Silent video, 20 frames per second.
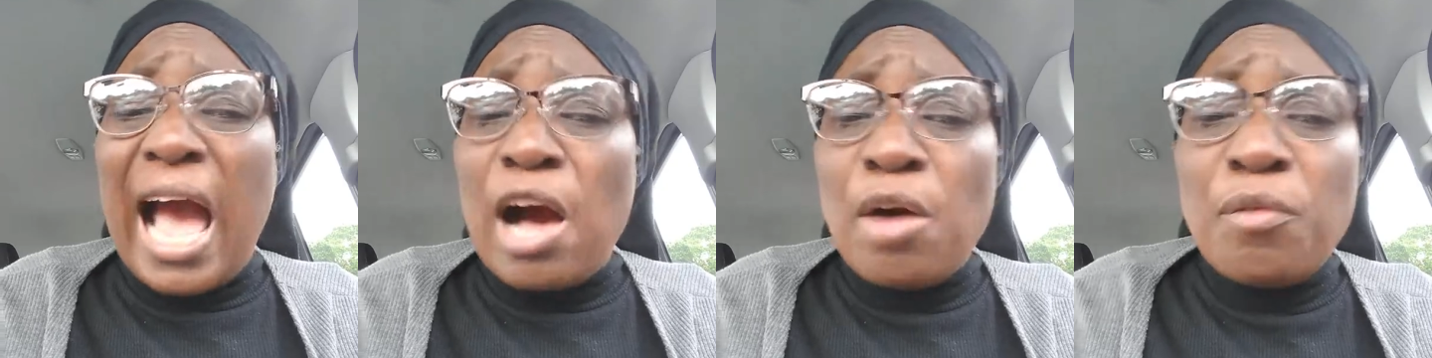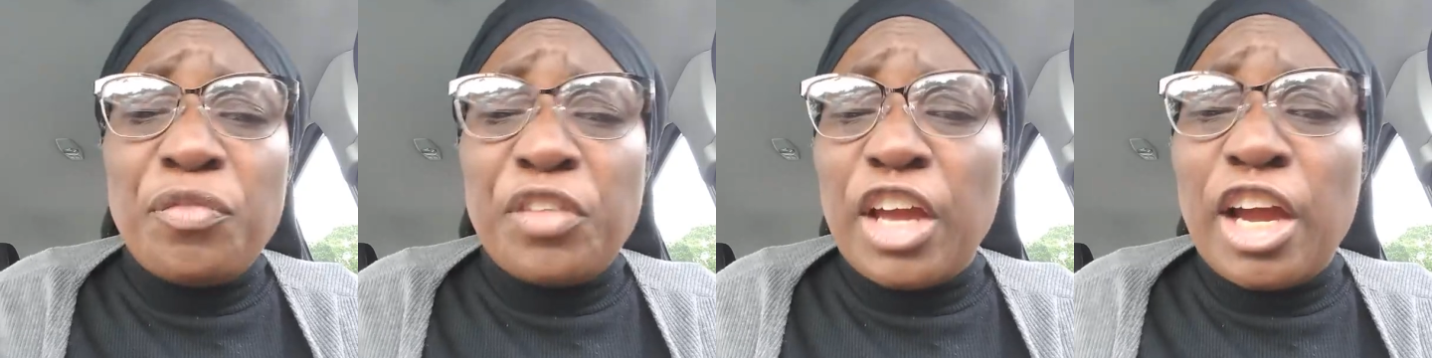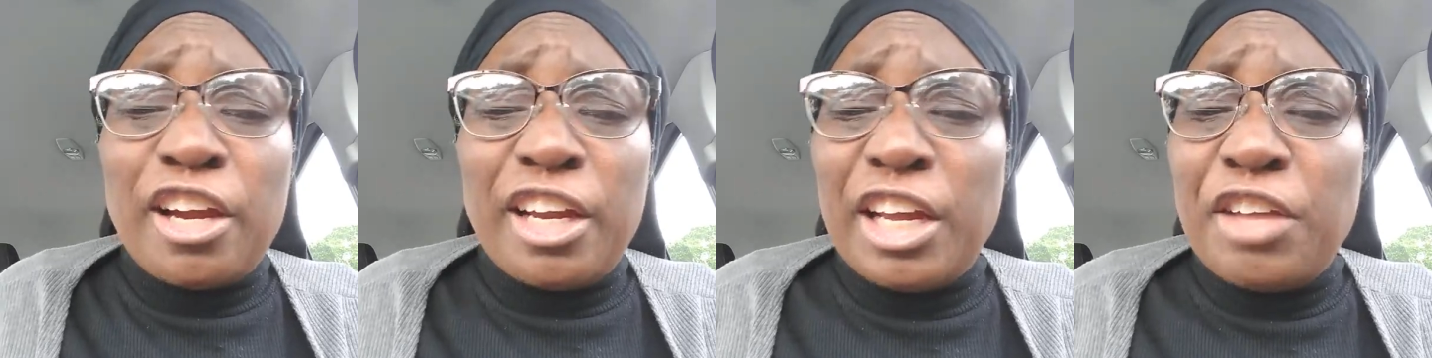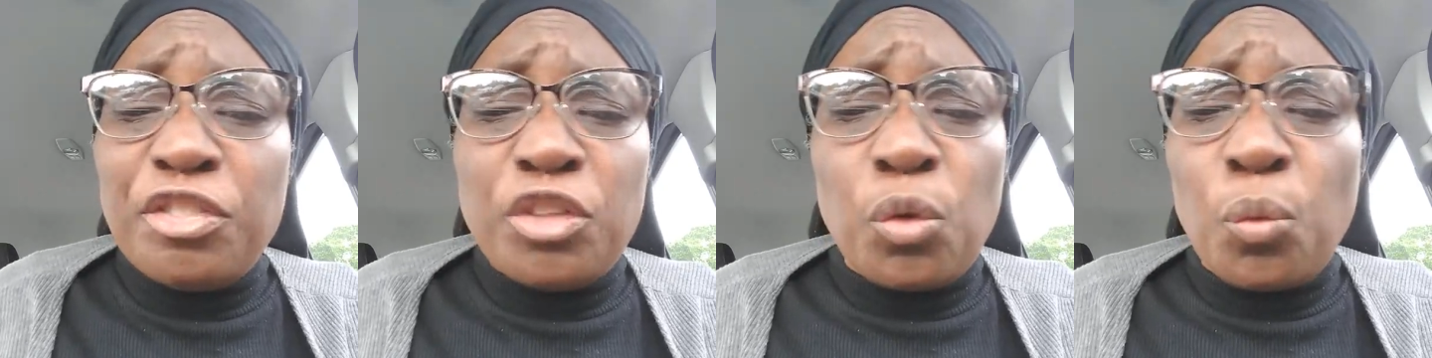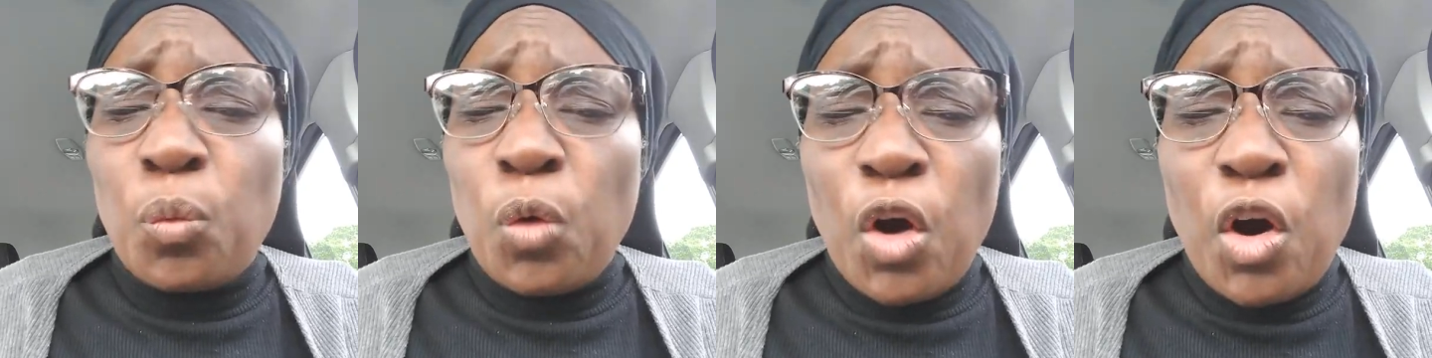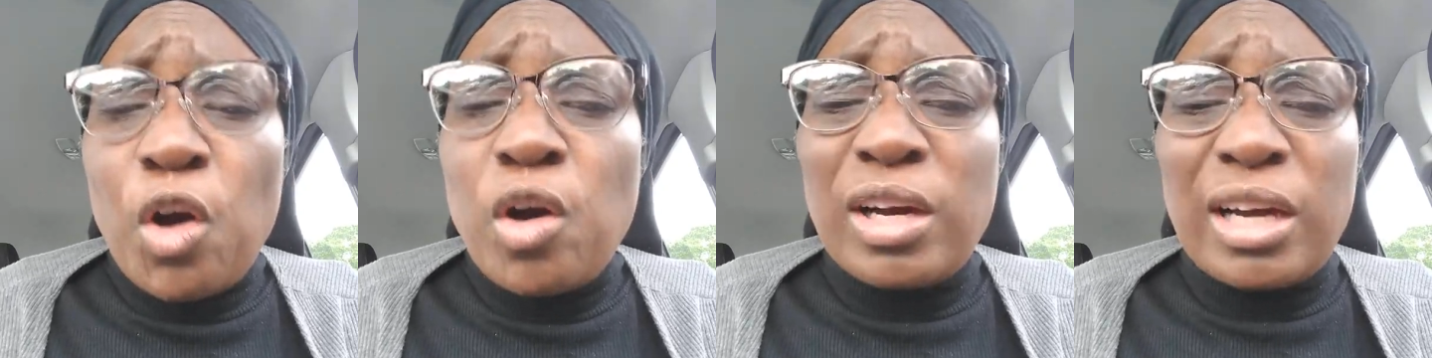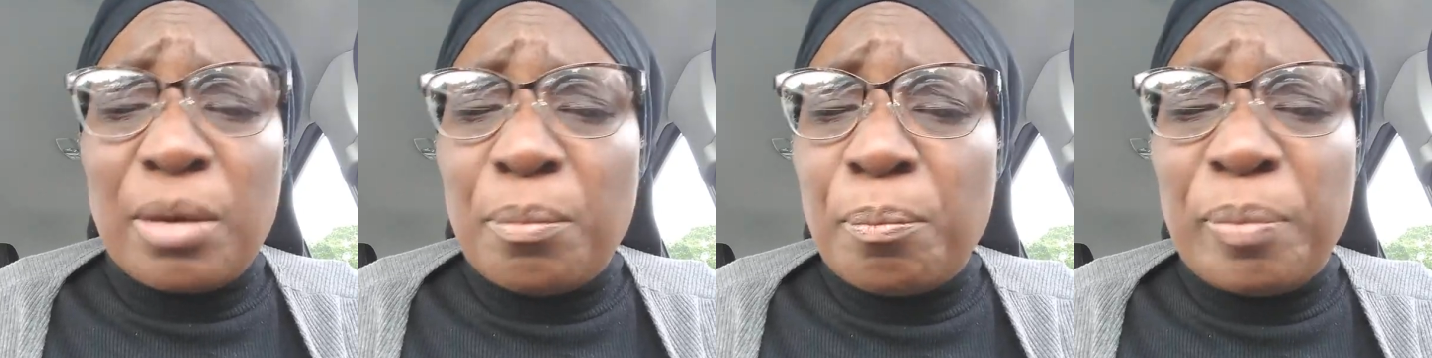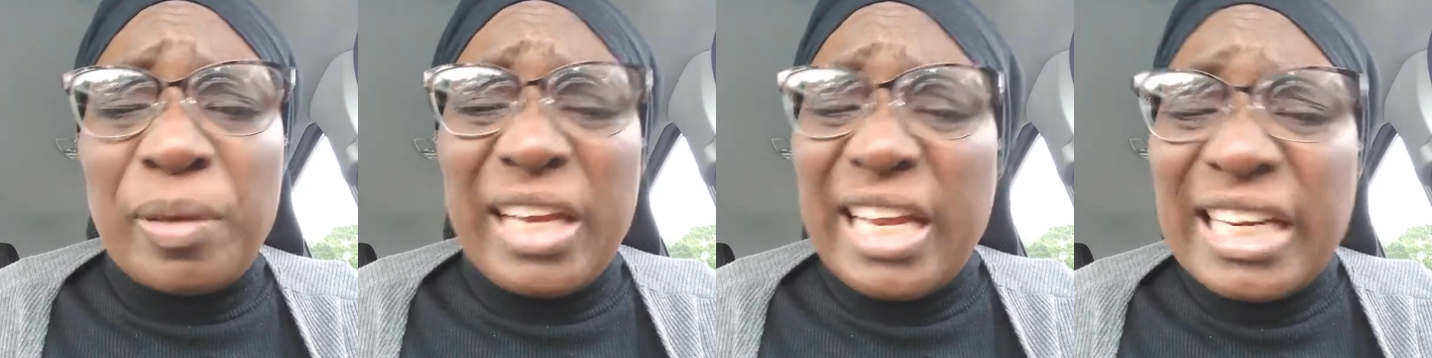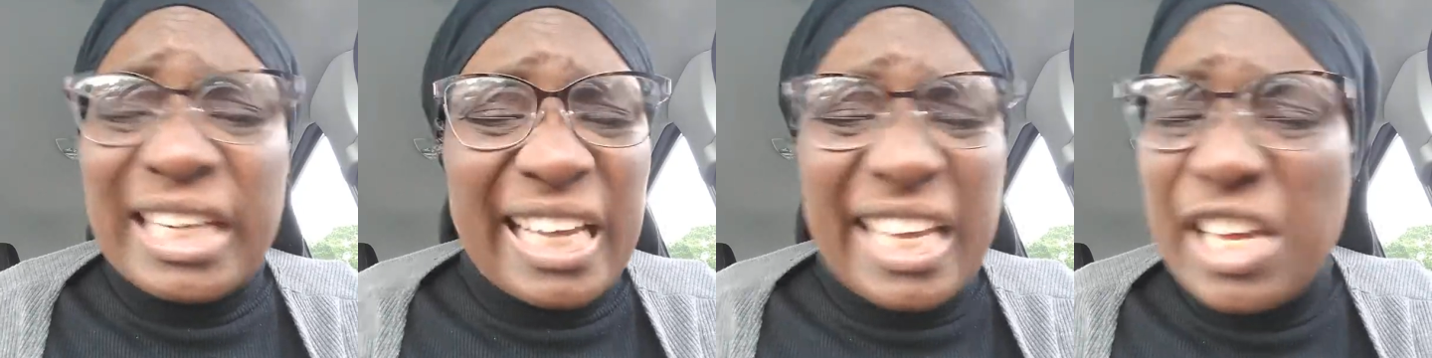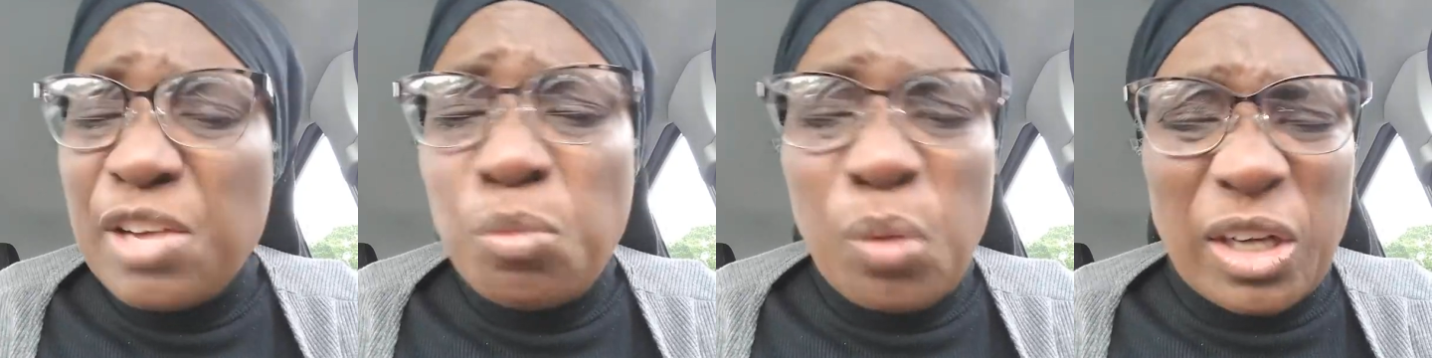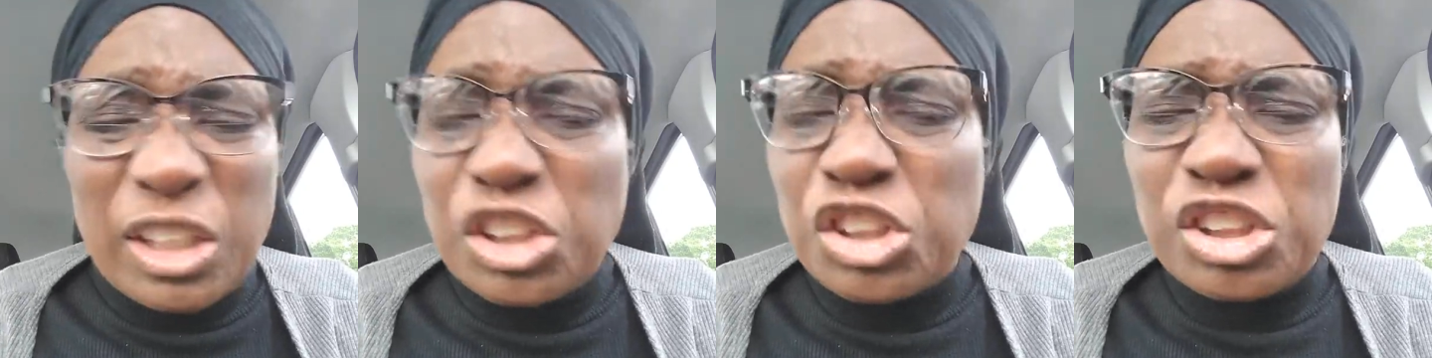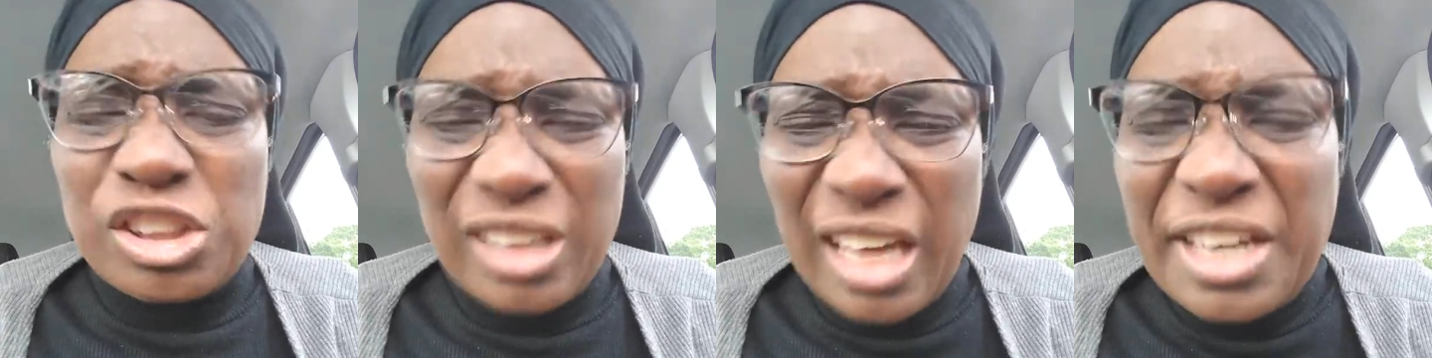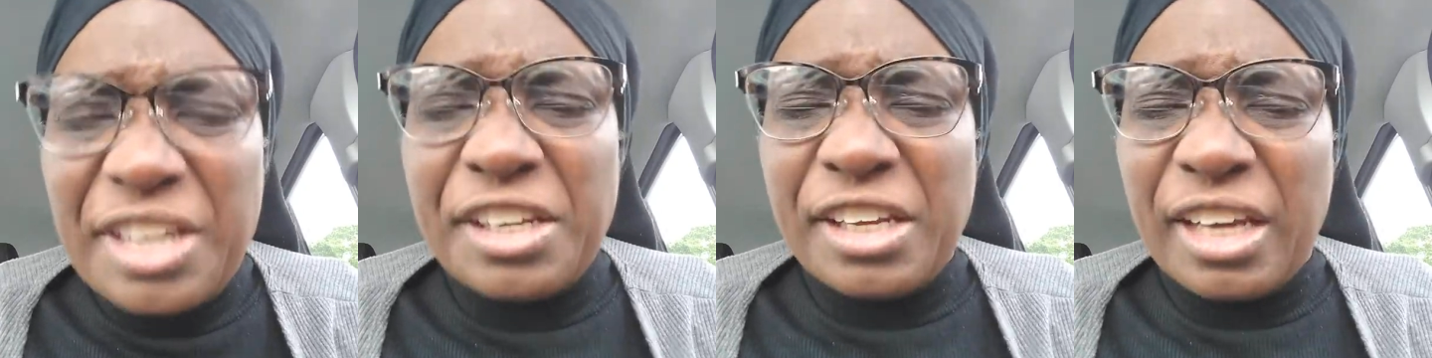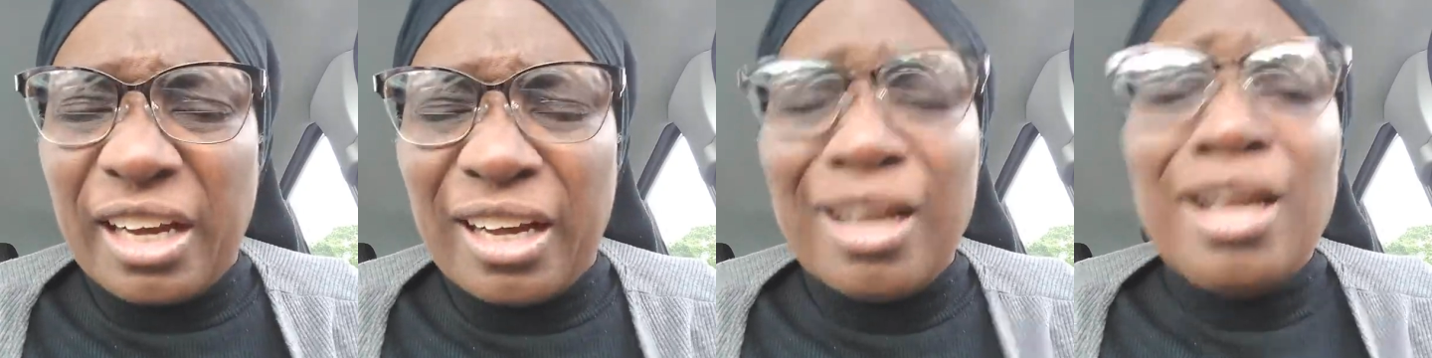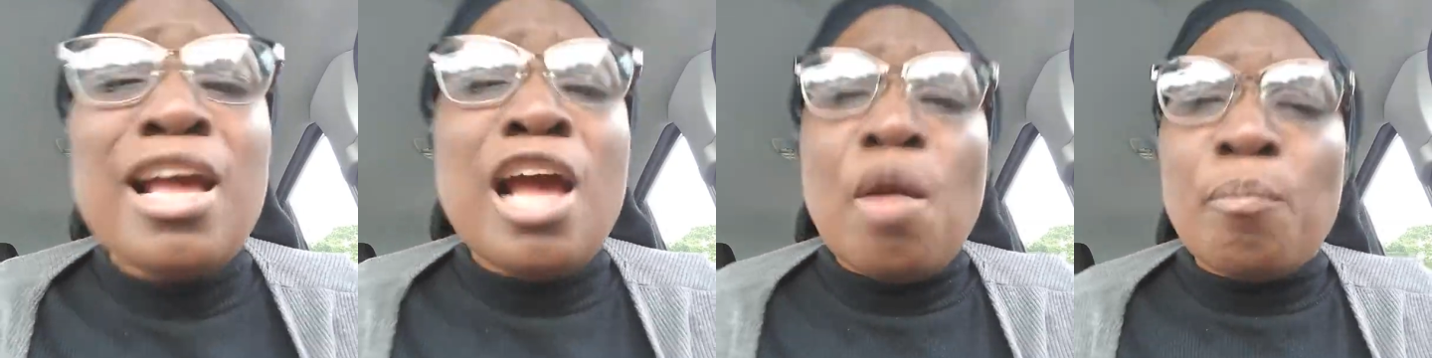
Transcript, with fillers: out there in the world completely, he wasn't stunned you.